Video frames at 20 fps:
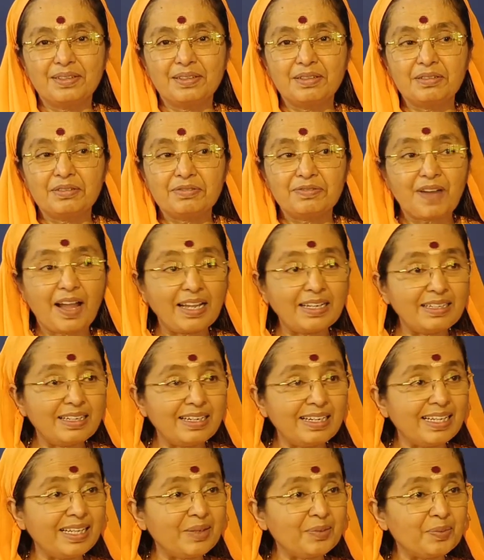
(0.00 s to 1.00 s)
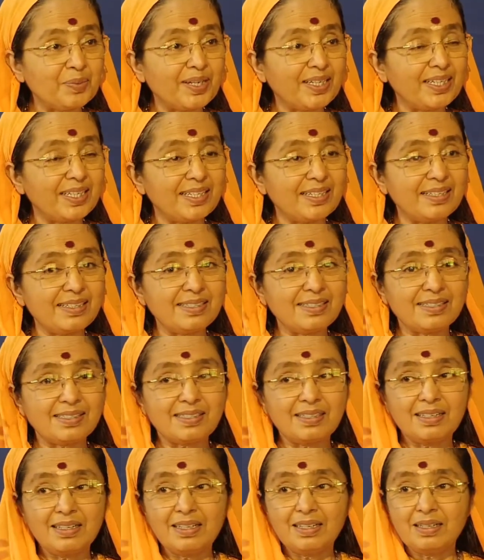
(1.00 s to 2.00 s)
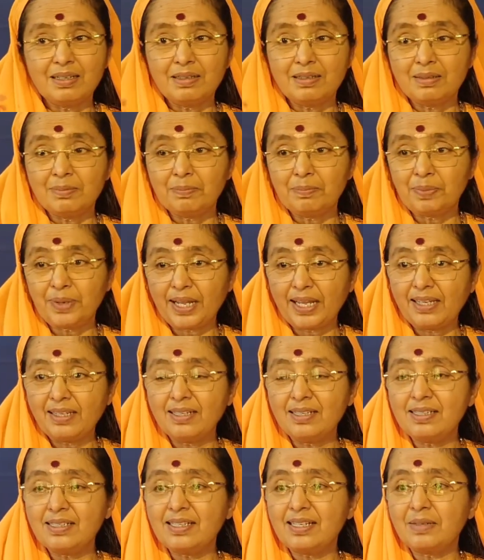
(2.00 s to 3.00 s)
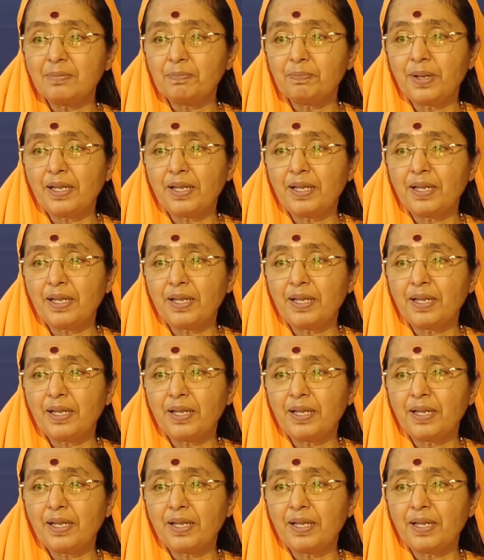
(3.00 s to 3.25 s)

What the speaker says: Finally, when his prayers and